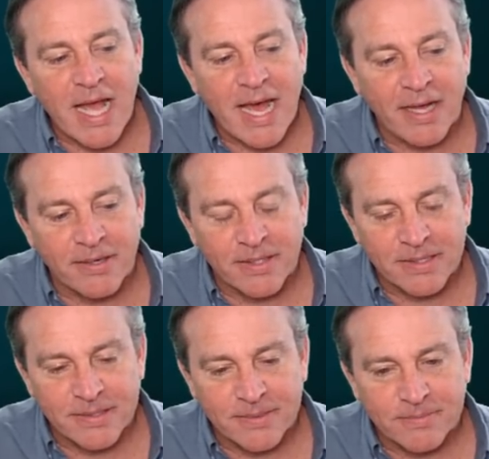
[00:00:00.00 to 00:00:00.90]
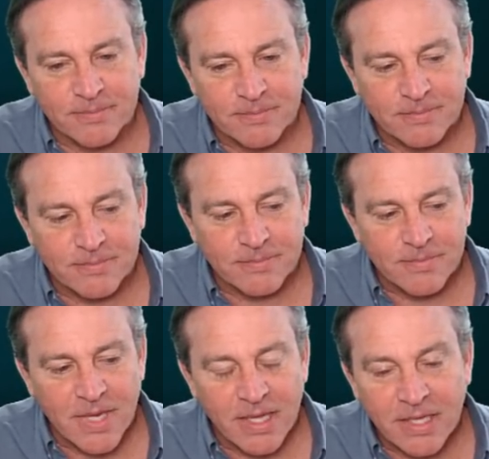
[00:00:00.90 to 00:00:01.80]
to add-ons.
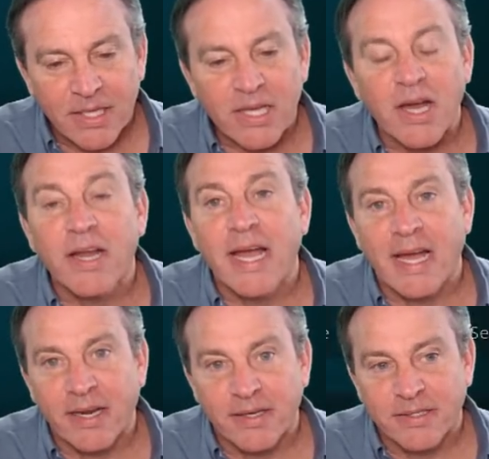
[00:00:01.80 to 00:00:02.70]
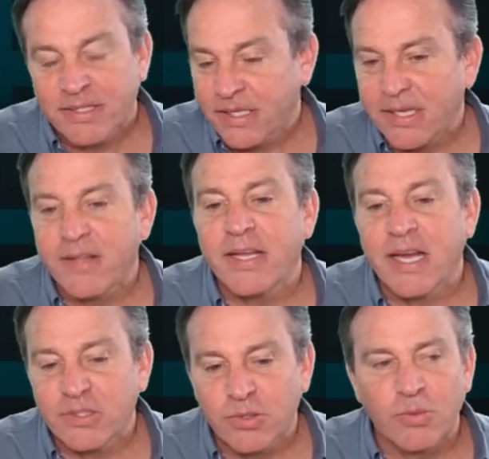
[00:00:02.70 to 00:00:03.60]
Click on add-ons. Click on the
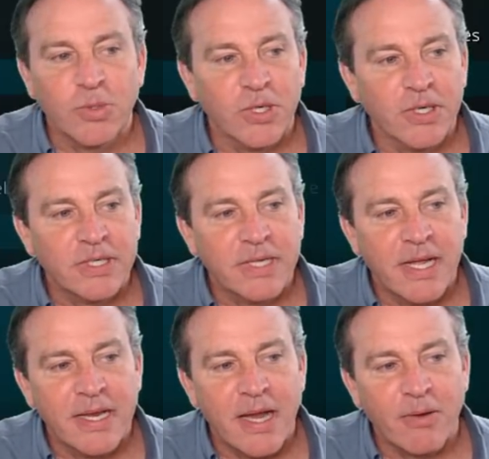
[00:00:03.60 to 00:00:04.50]
actual word, and